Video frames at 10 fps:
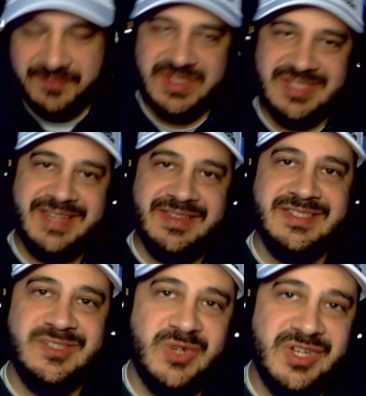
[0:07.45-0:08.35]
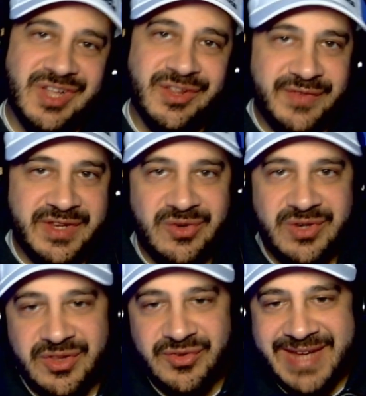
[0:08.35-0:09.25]
ScytheX here with another video,
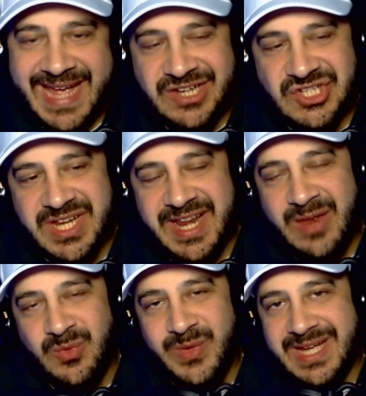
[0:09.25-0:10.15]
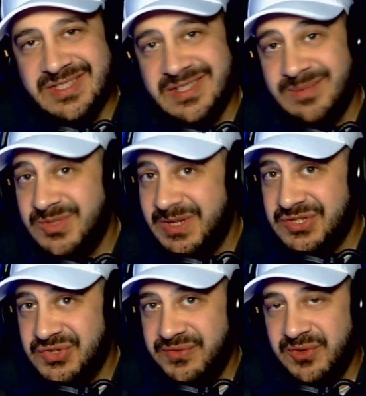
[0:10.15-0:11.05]
another reaction, and we got something
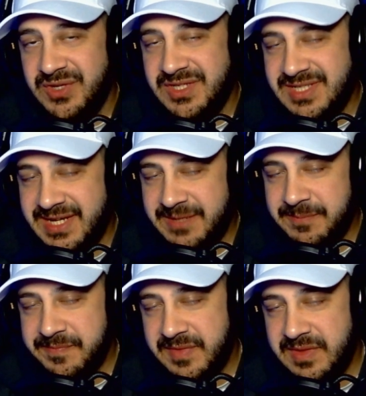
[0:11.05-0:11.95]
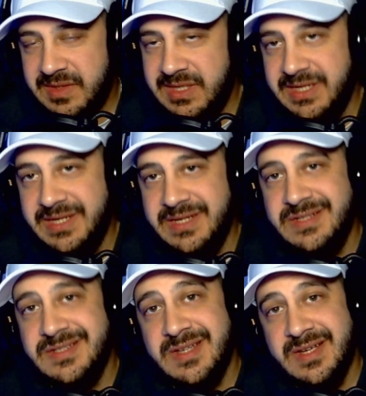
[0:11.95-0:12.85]
special for you today. It
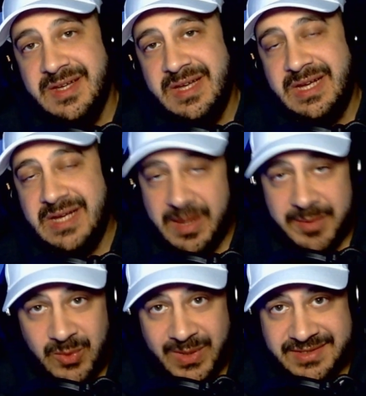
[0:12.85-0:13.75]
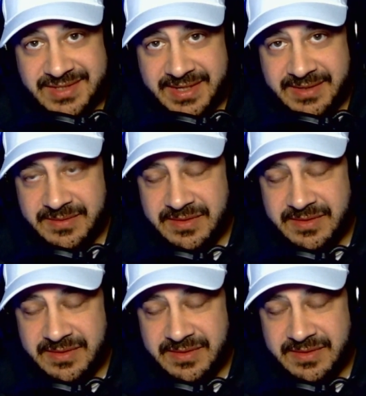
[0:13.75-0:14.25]
is Comedy Wednesday.